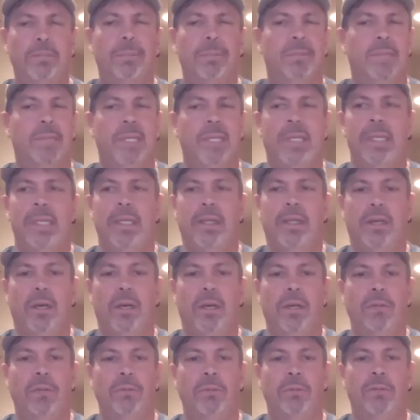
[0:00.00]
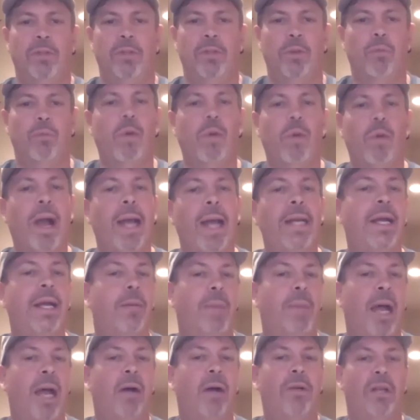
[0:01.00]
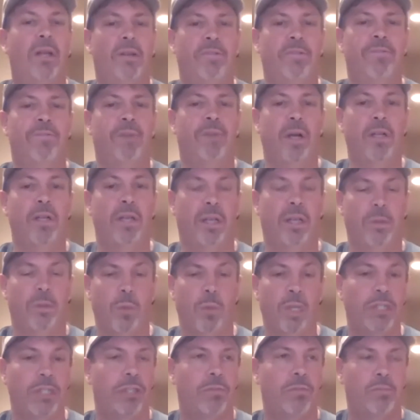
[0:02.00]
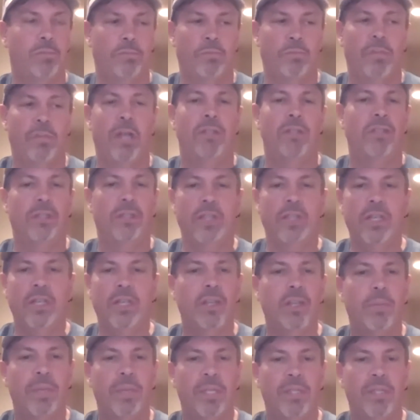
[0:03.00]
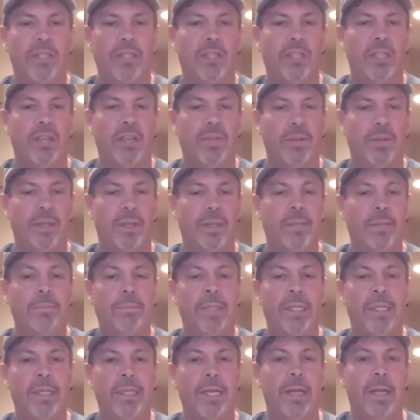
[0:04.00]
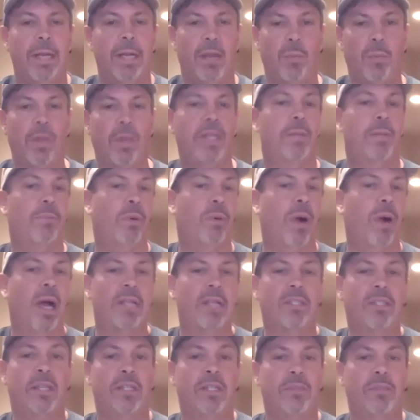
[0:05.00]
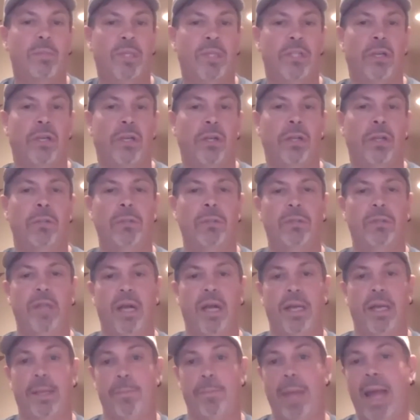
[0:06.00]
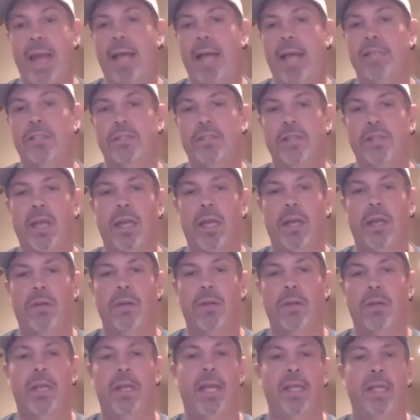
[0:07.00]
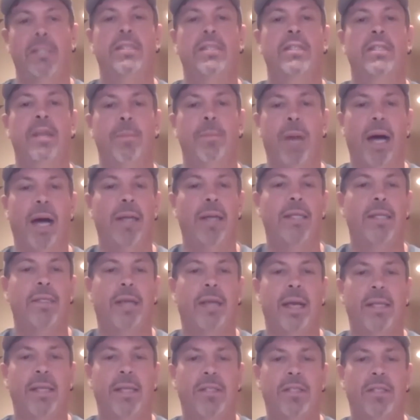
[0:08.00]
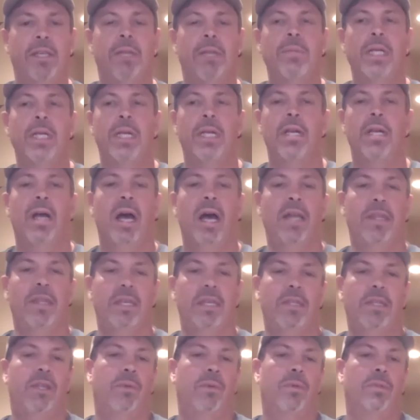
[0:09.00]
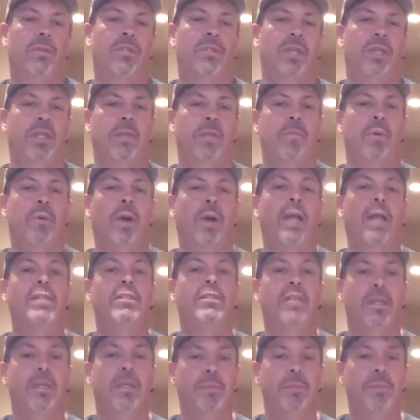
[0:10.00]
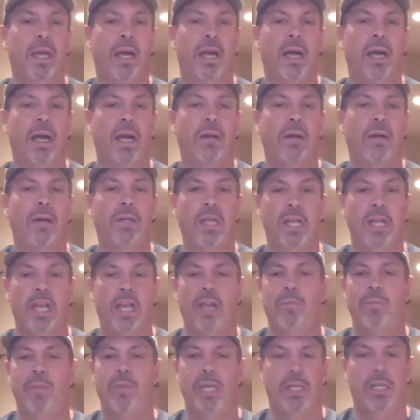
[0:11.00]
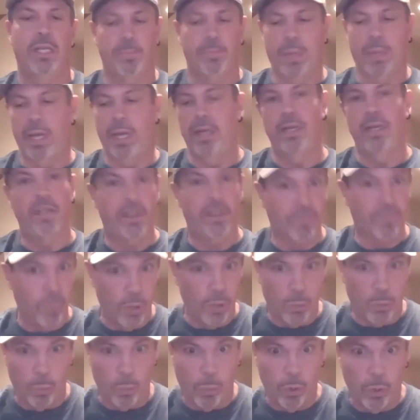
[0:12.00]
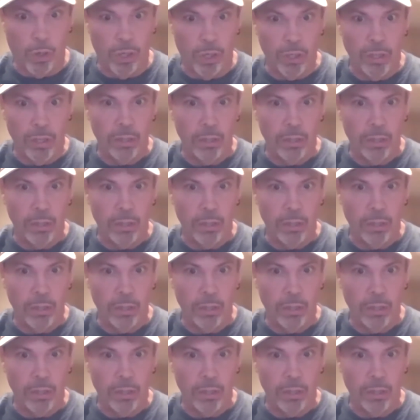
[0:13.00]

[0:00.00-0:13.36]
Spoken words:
the right amount of funding, which doesn't need to be significant, and we can process materials on a mass scale and commoditize them, I think that we'll see the price come down and be competitive with wood